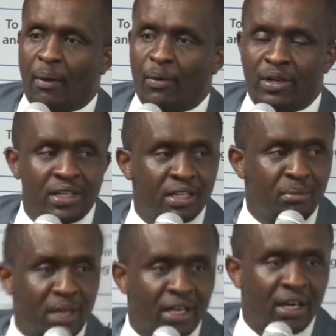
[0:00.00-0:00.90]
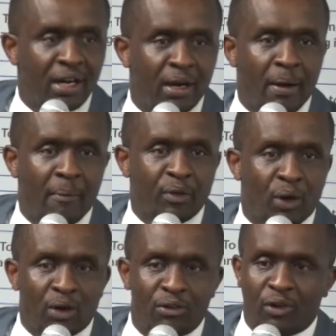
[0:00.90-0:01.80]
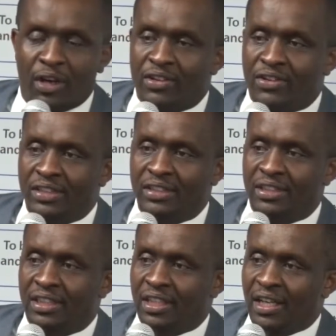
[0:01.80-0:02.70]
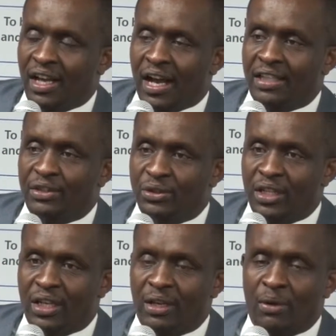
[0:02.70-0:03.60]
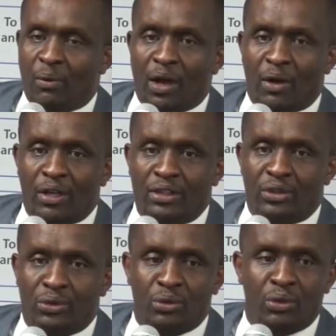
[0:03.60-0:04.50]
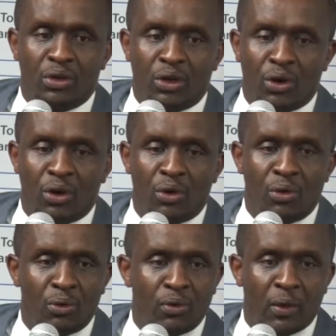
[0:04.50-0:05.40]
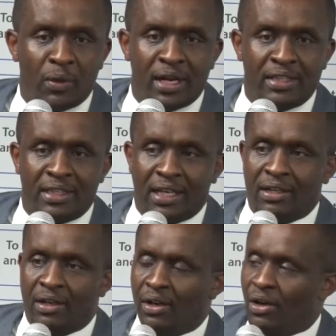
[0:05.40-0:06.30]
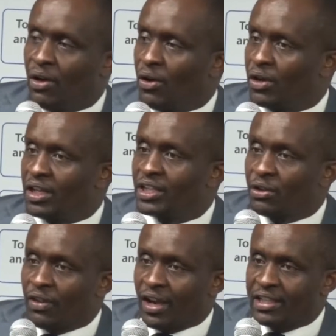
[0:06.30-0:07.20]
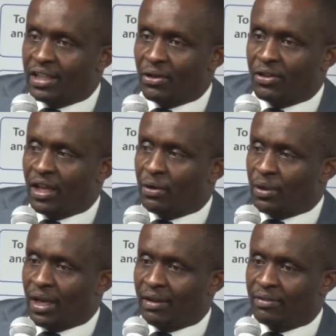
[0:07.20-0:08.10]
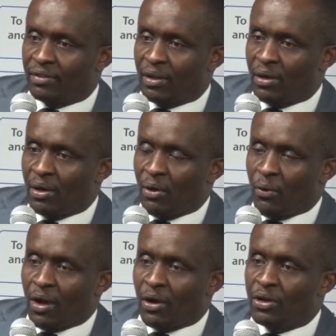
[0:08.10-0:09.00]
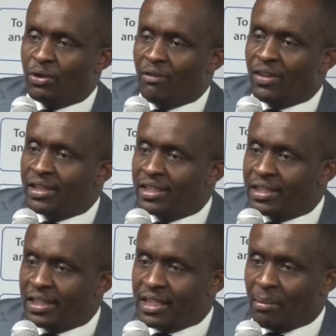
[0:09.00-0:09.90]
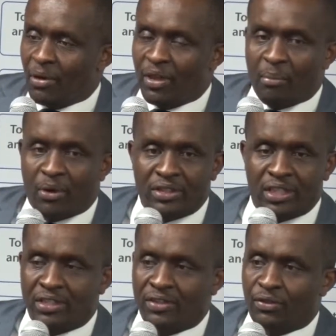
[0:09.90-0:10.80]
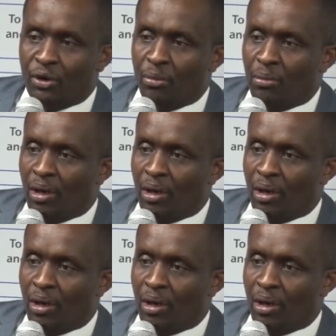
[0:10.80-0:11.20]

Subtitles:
we did make a call for entries. And today we are going to know who the winners are on each of the categories that we have. We are going to have the details about the process from